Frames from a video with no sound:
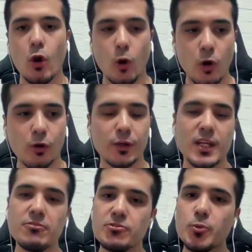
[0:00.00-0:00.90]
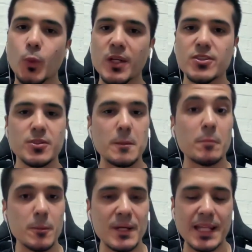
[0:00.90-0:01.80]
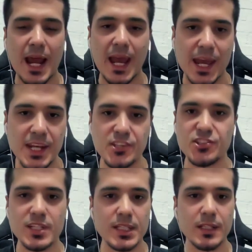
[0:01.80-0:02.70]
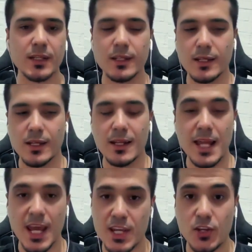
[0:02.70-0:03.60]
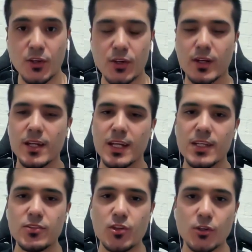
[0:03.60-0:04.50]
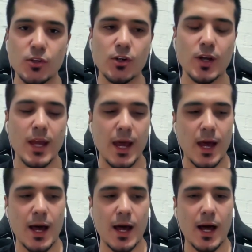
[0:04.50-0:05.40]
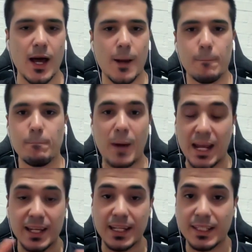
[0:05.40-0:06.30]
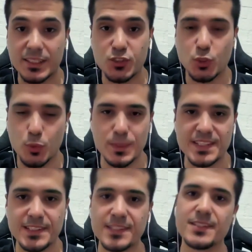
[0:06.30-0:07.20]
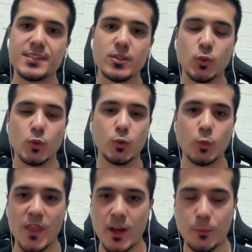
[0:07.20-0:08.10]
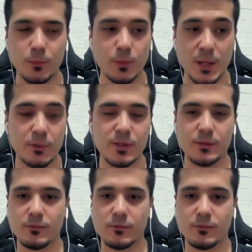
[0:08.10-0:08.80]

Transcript: or if you want to implement a caging layer in your backend services or whatever